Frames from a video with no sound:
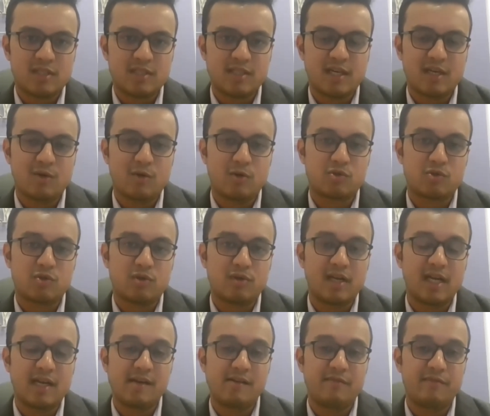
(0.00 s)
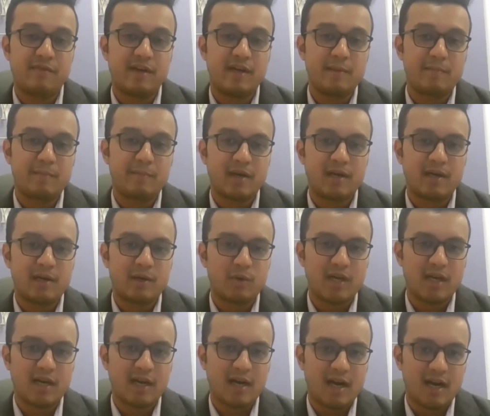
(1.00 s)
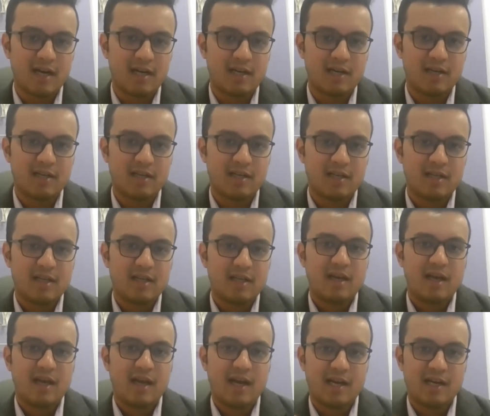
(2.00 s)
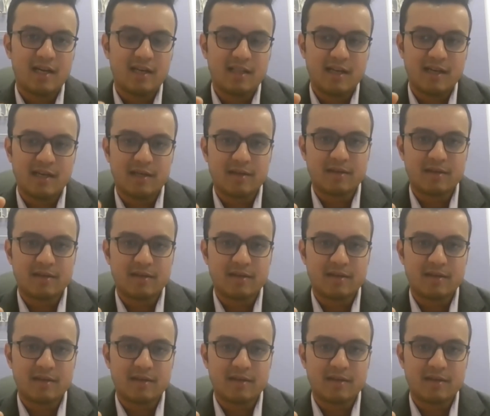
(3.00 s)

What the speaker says: they can also delve deeper into their art, and that